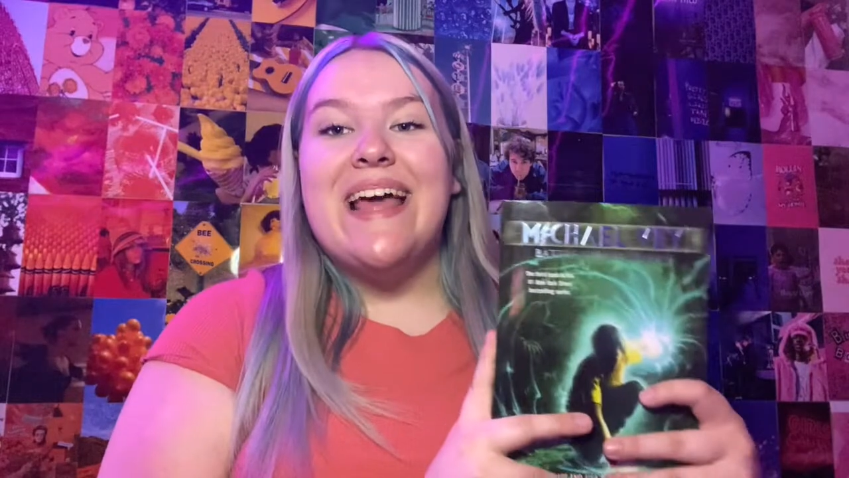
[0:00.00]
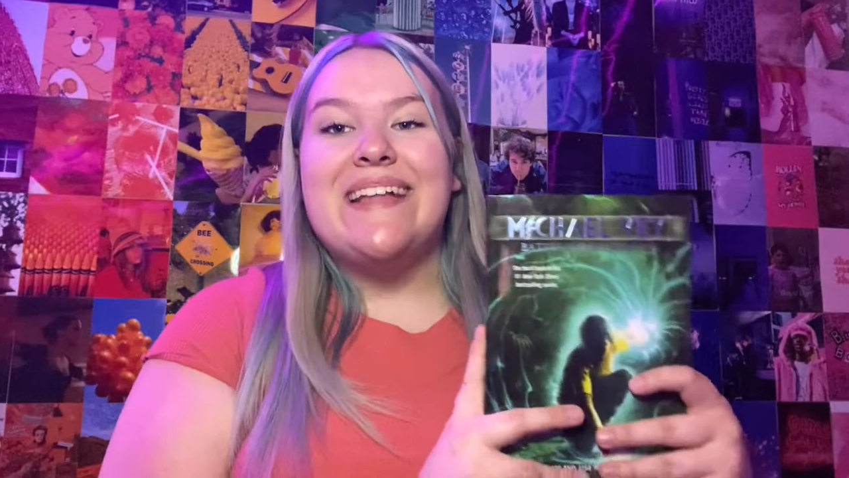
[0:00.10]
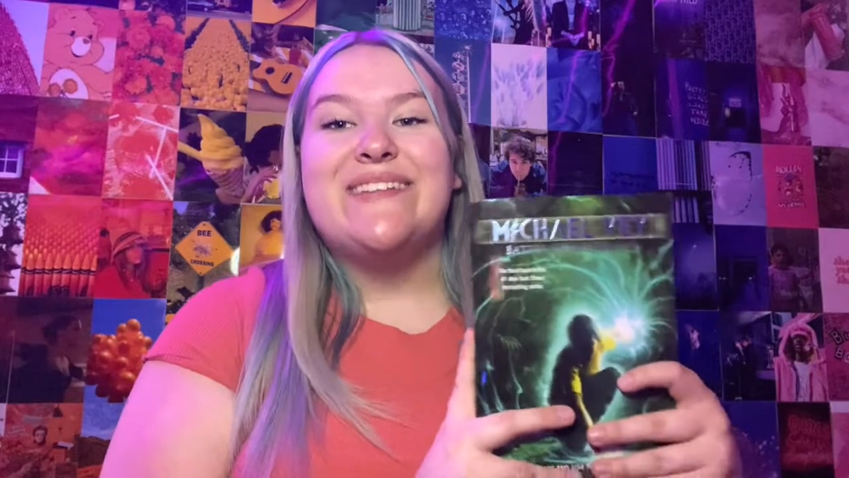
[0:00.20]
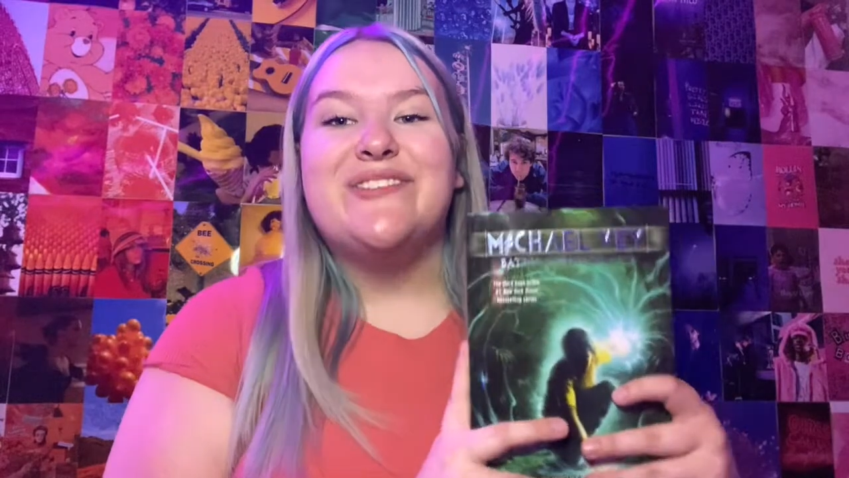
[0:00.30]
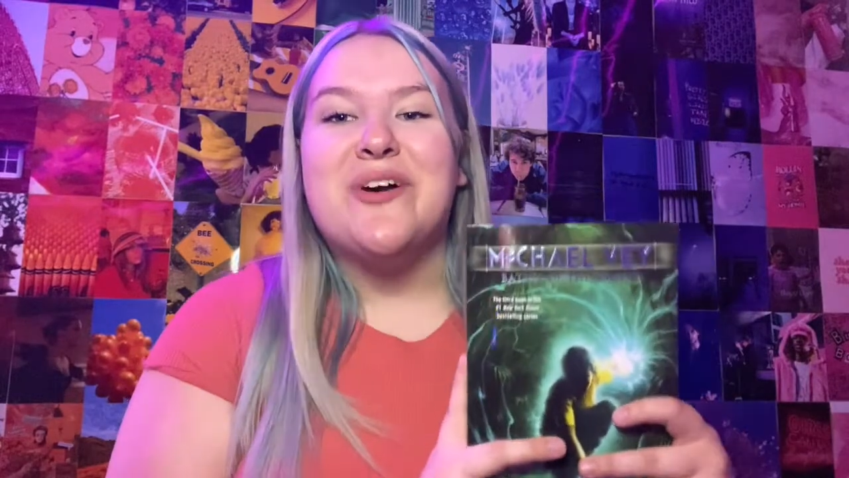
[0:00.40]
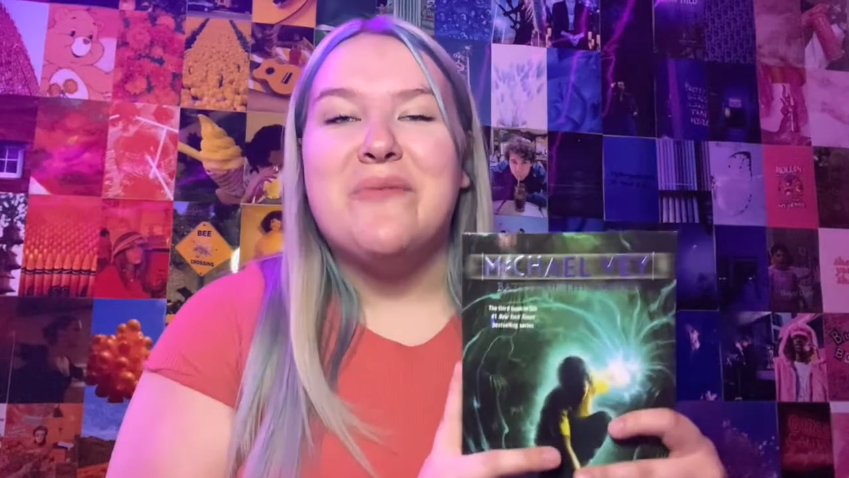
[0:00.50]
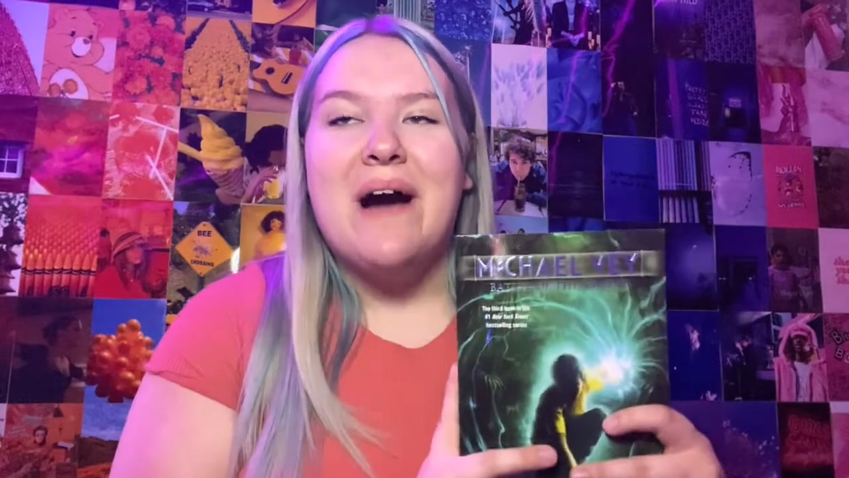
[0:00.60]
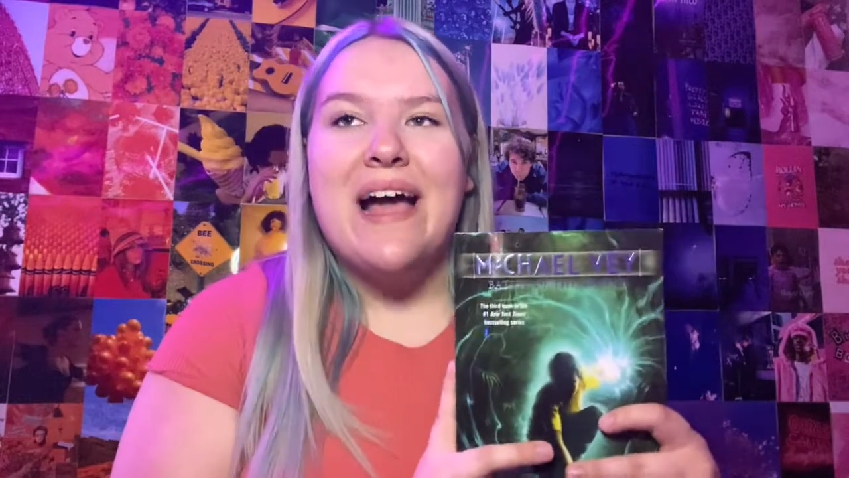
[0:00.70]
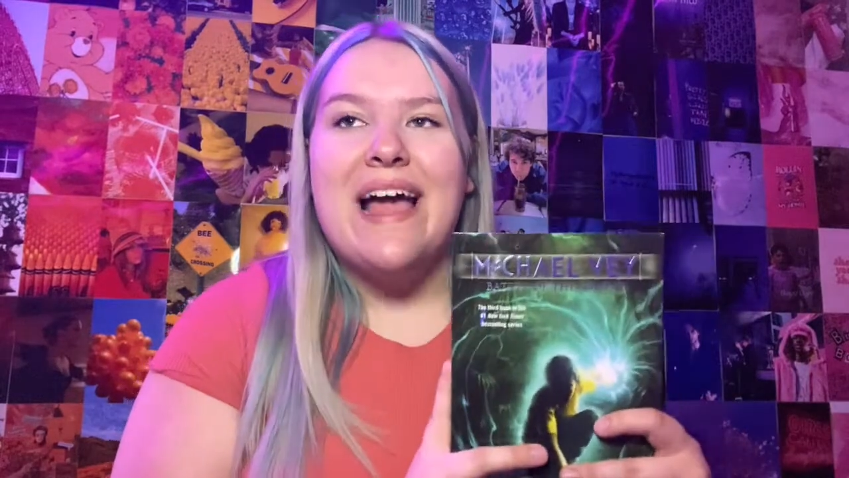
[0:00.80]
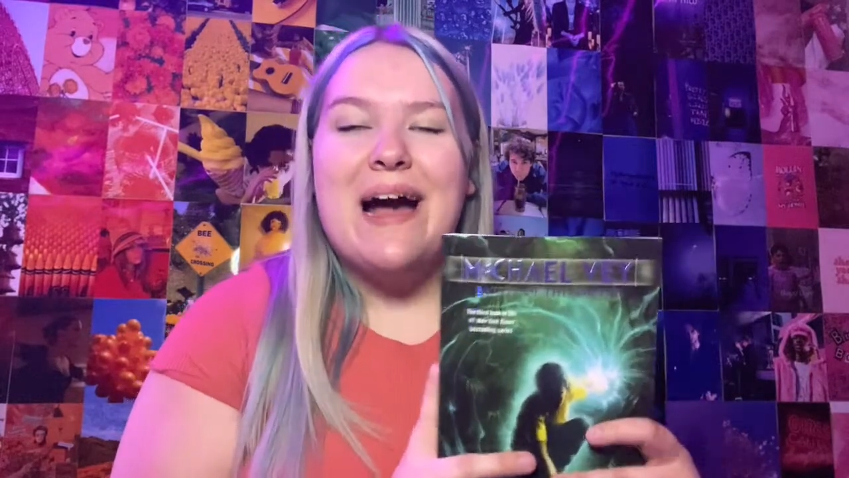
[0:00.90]
and so
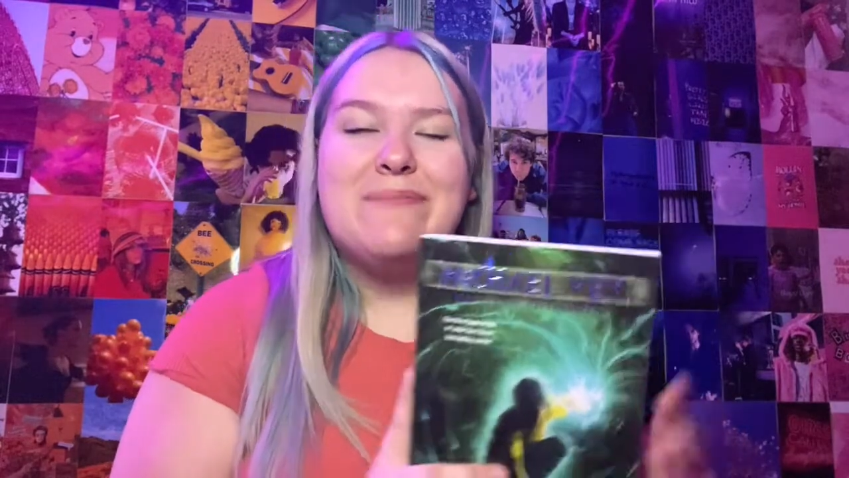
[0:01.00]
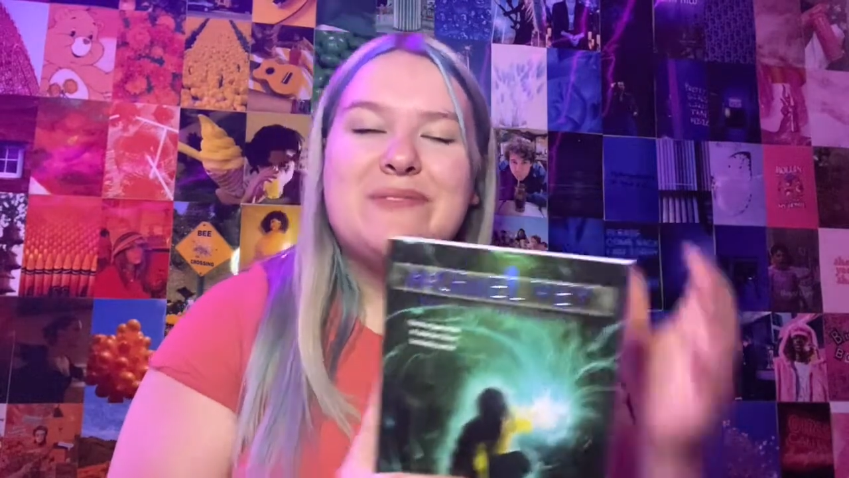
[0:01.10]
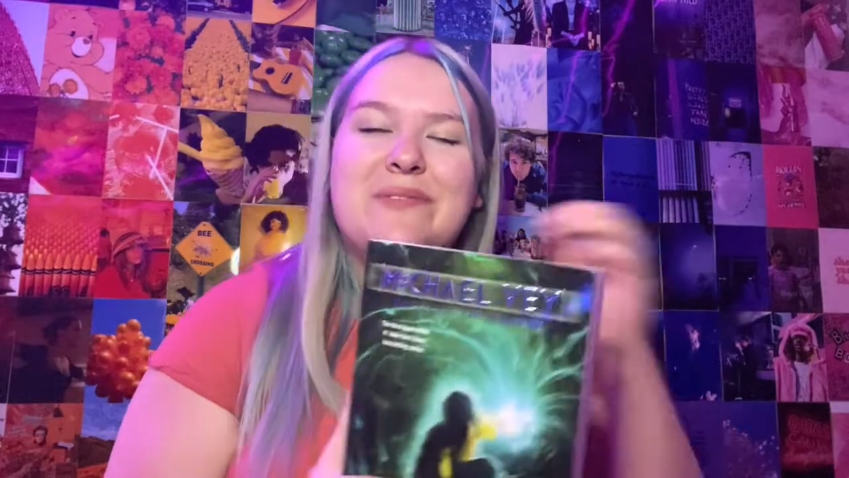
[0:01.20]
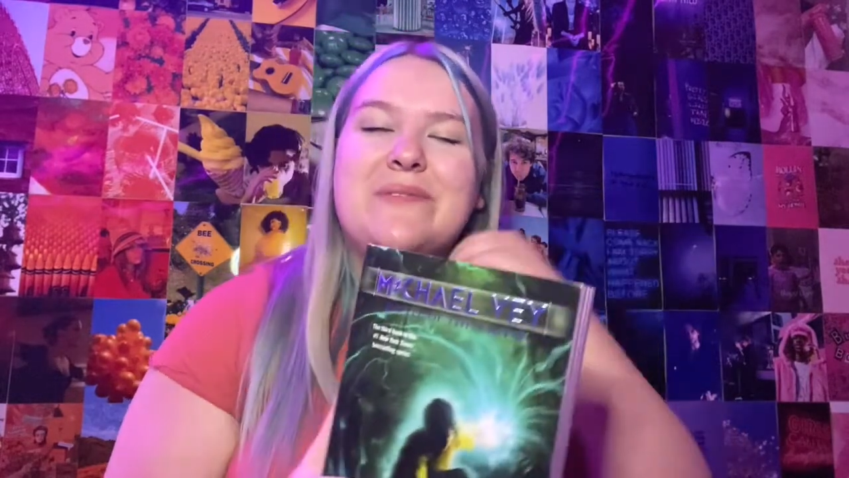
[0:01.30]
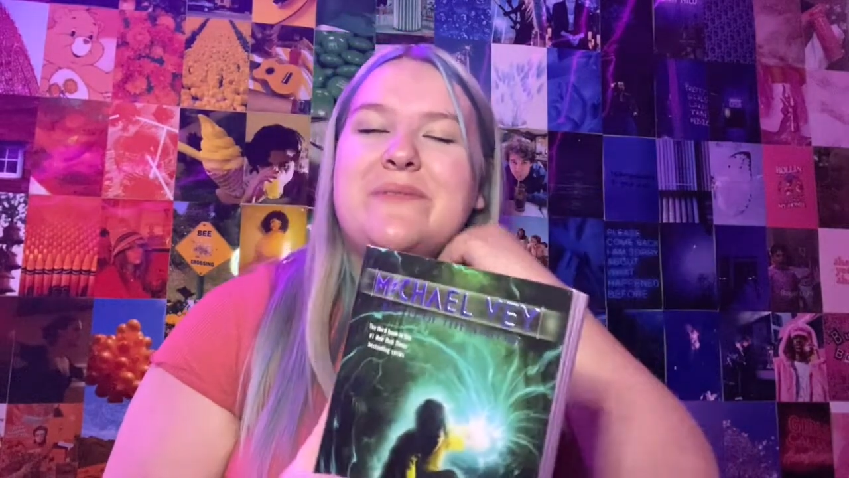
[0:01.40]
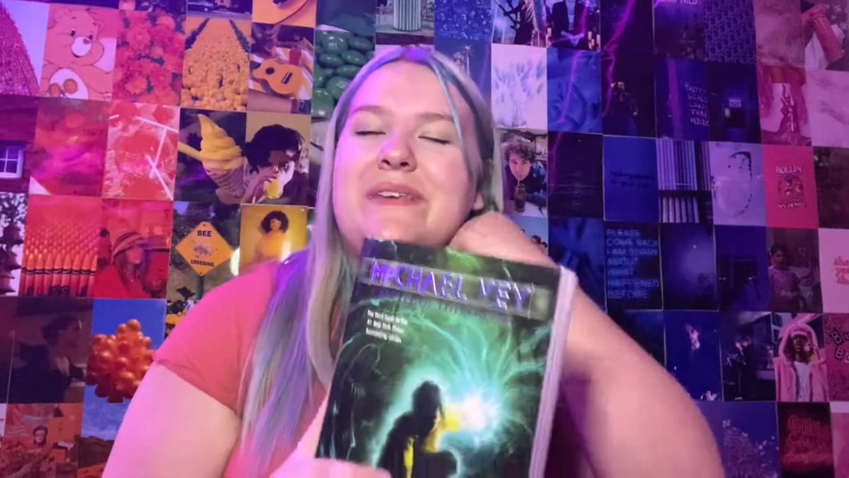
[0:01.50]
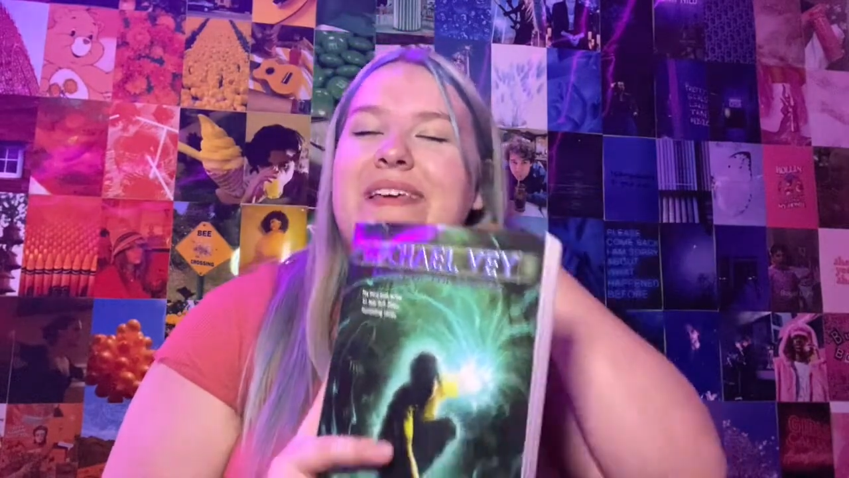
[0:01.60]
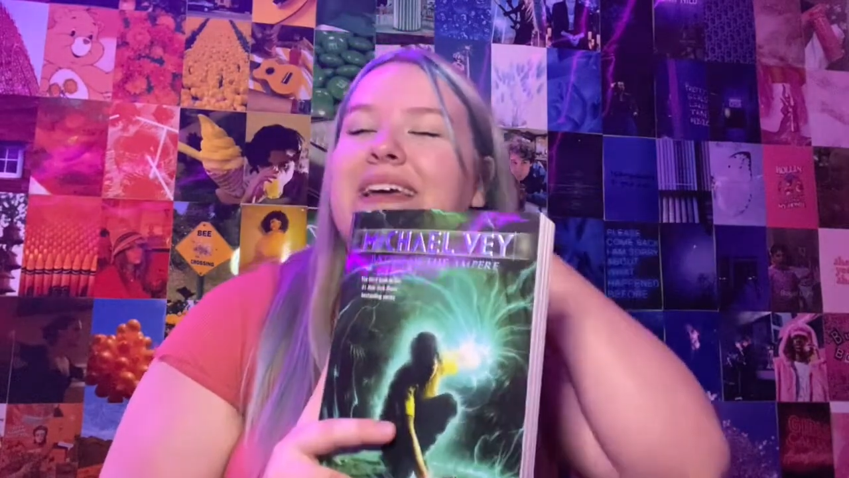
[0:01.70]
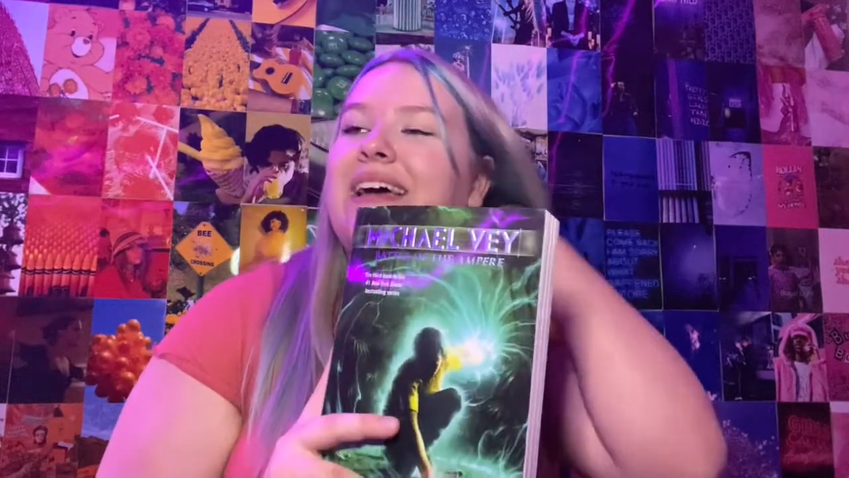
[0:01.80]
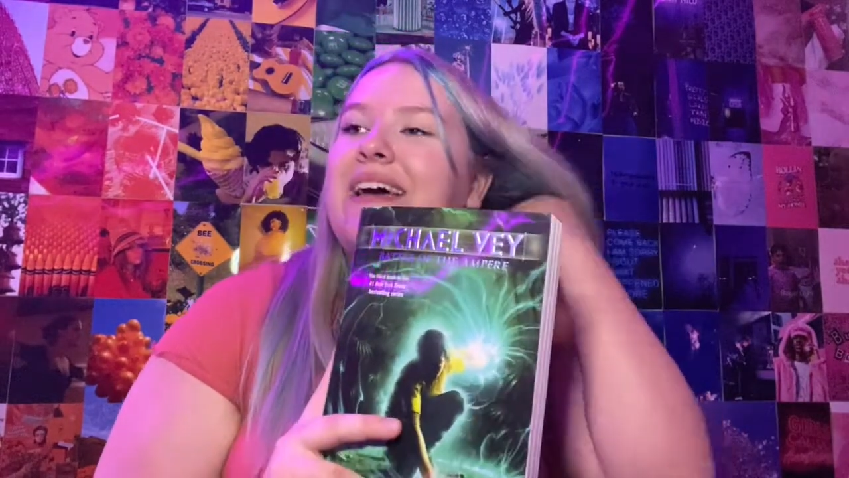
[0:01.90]
I
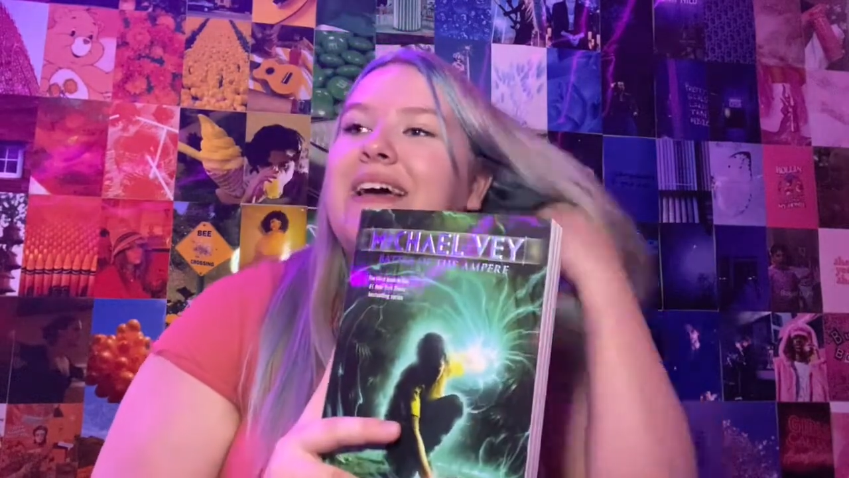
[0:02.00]
absolutely